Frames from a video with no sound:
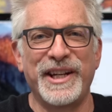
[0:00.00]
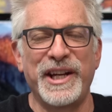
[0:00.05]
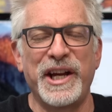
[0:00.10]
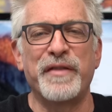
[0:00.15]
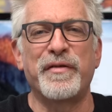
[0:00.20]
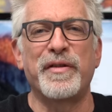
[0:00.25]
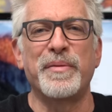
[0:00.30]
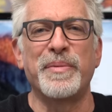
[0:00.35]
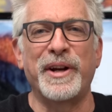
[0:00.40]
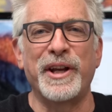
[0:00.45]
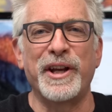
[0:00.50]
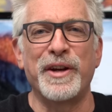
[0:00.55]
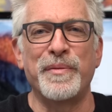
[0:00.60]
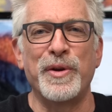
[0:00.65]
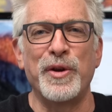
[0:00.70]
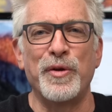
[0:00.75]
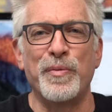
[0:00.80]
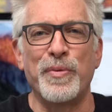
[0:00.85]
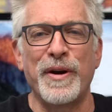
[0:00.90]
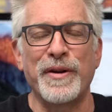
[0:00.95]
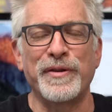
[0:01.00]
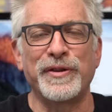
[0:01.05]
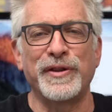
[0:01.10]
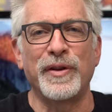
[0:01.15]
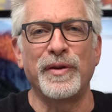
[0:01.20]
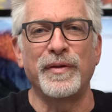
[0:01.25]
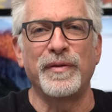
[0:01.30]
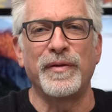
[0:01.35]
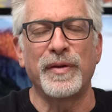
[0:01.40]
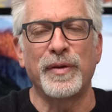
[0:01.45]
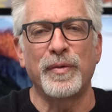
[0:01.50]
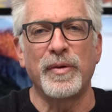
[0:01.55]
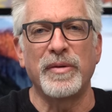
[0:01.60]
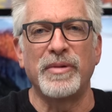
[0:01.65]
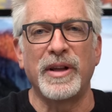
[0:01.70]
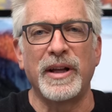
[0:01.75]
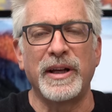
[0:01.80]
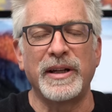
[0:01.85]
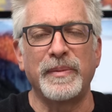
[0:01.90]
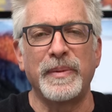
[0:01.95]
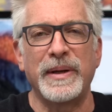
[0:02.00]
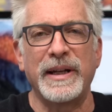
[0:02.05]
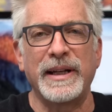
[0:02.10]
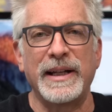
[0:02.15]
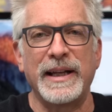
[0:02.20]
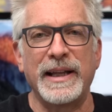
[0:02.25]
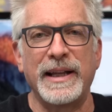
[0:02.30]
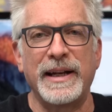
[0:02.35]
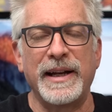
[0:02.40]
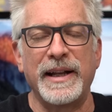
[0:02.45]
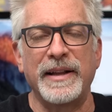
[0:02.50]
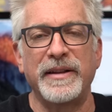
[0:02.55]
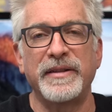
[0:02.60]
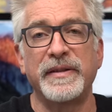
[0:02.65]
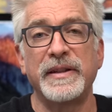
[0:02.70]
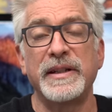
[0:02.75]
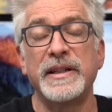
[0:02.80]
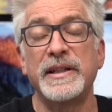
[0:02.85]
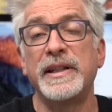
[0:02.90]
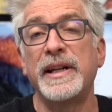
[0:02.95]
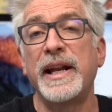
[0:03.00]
Hey everybody, I'm Hugh Brownstone for Three Blind Men and an Elephant.